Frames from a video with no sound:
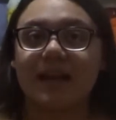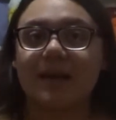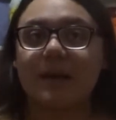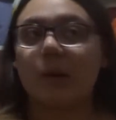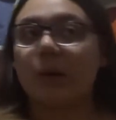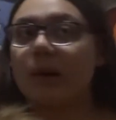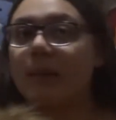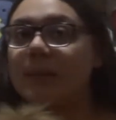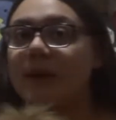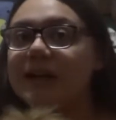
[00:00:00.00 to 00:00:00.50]

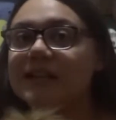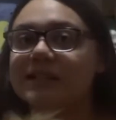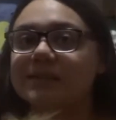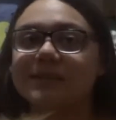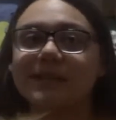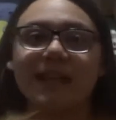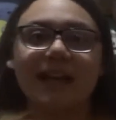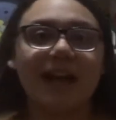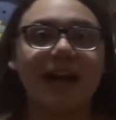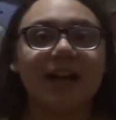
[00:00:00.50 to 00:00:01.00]
or
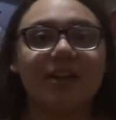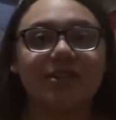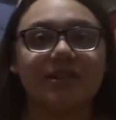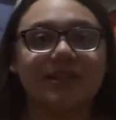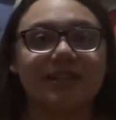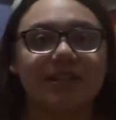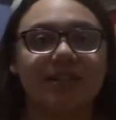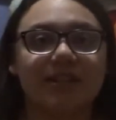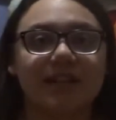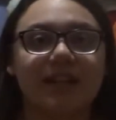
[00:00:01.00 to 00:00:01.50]
possibly
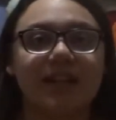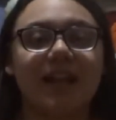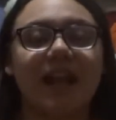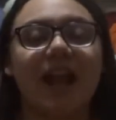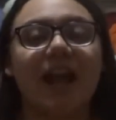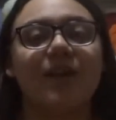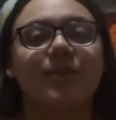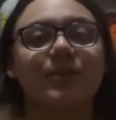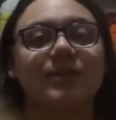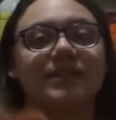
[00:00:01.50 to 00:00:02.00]
$130,
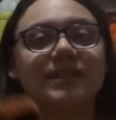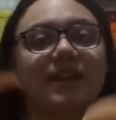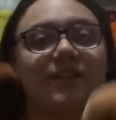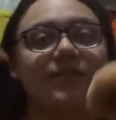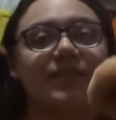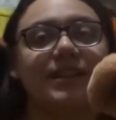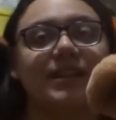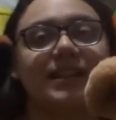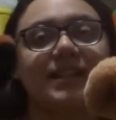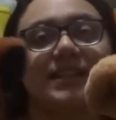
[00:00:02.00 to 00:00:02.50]
I would
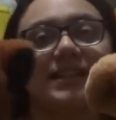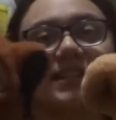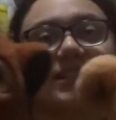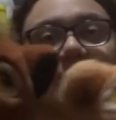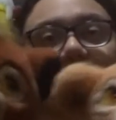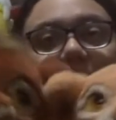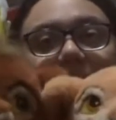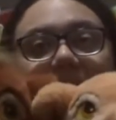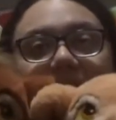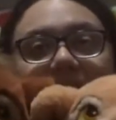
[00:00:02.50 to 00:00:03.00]
definitely still
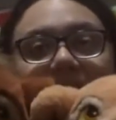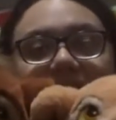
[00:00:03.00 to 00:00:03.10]
buy